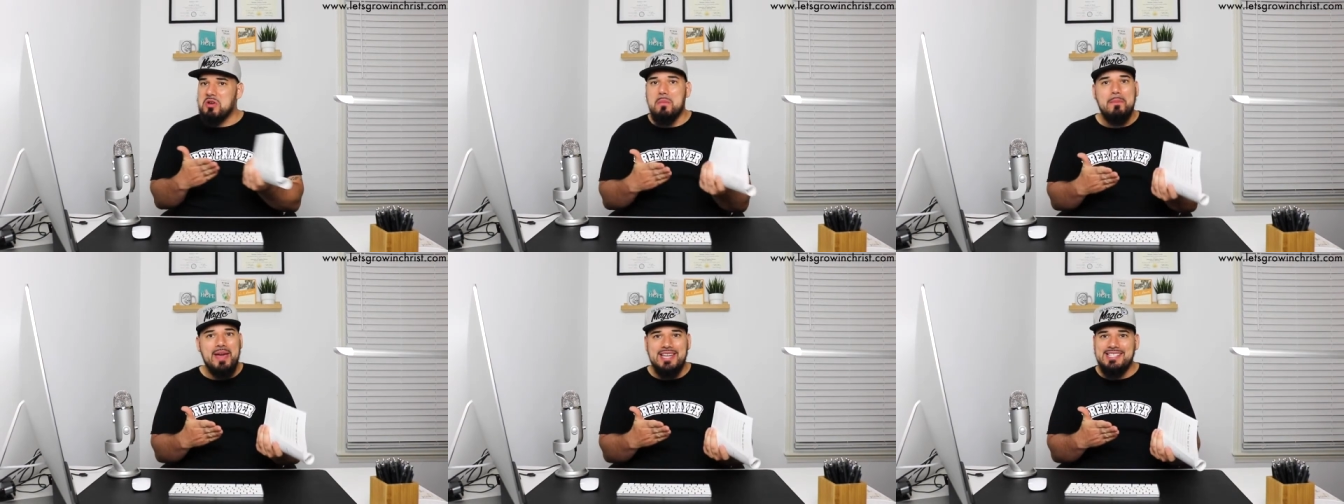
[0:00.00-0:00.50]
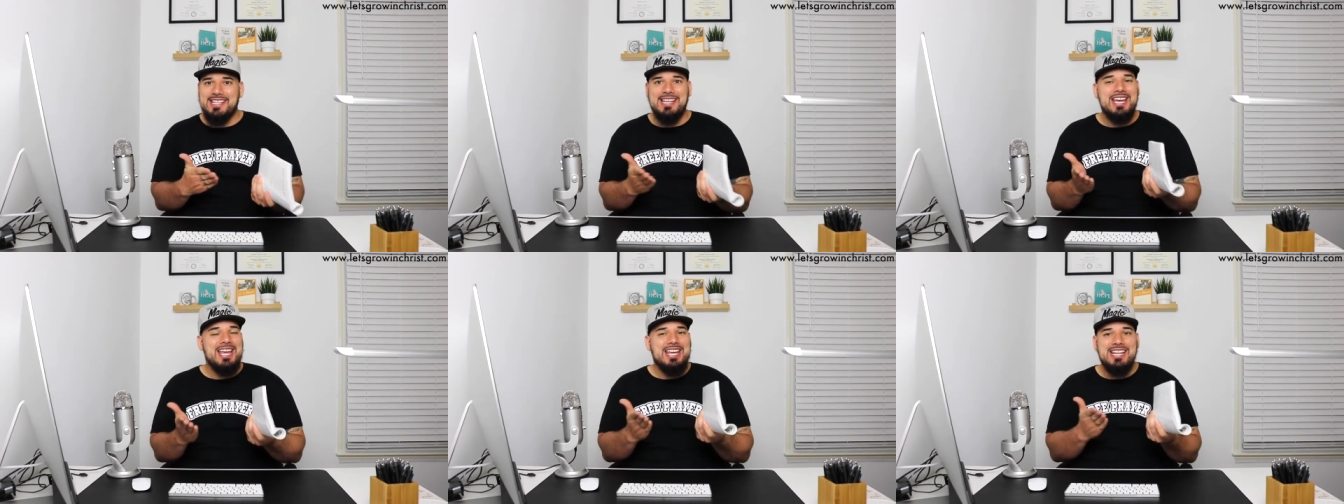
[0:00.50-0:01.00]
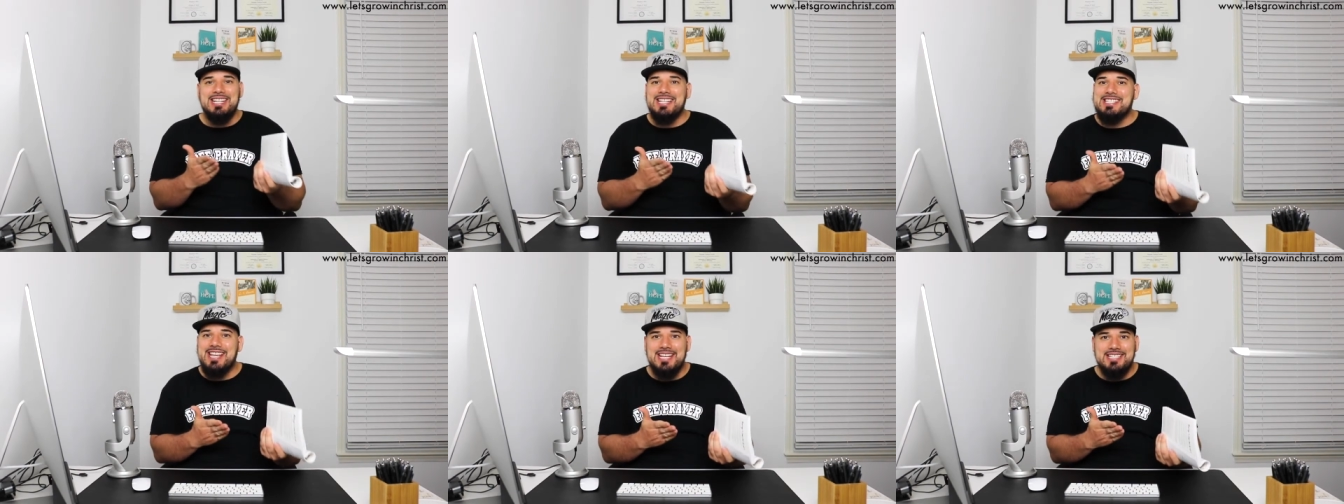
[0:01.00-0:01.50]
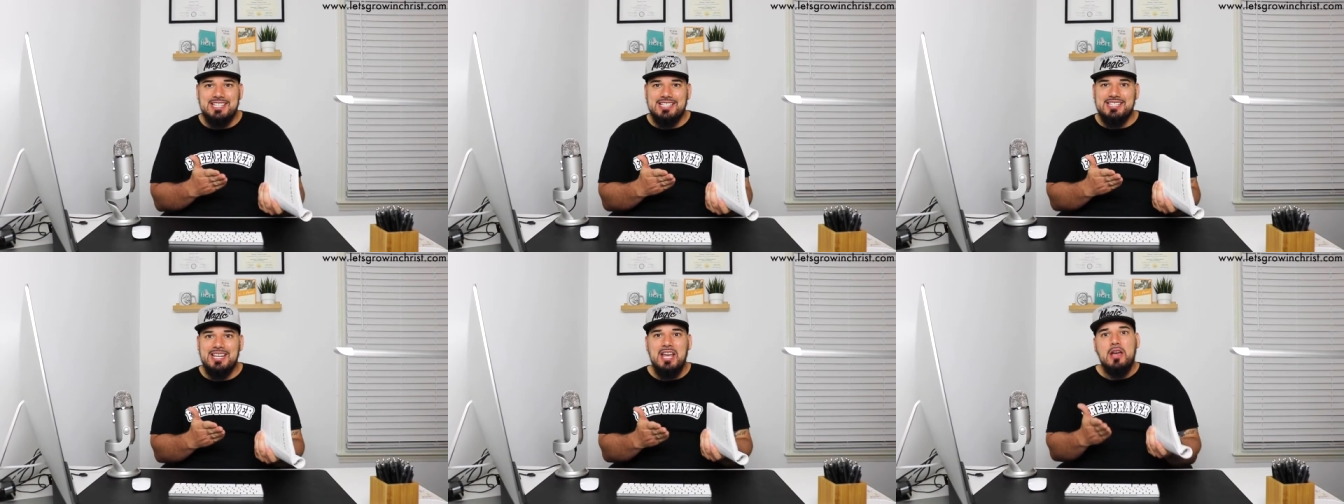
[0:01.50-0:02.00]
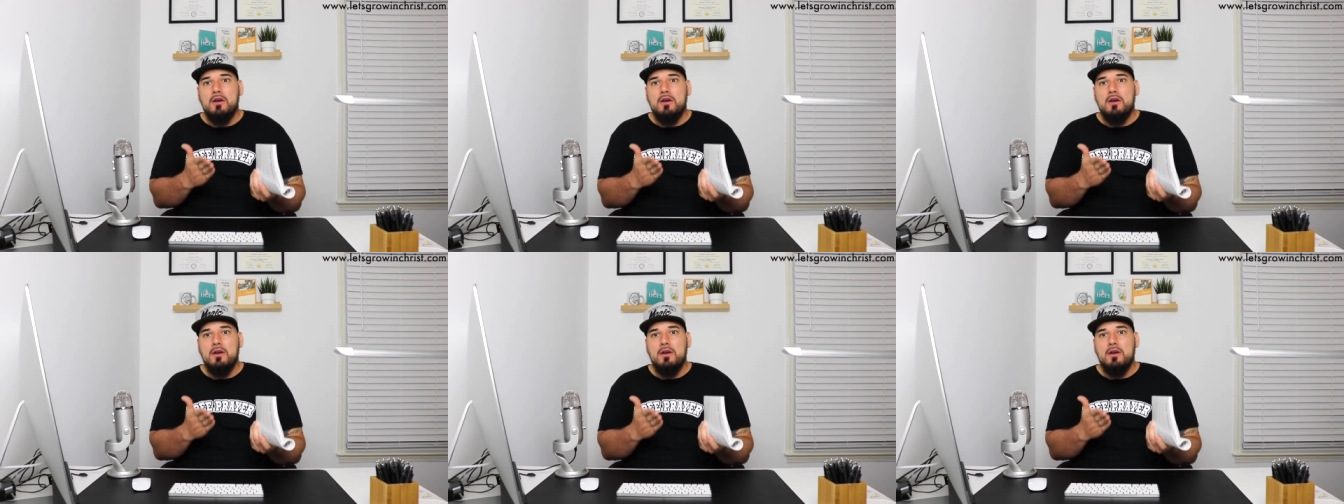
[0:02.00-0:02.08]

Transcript: Your basic necessities.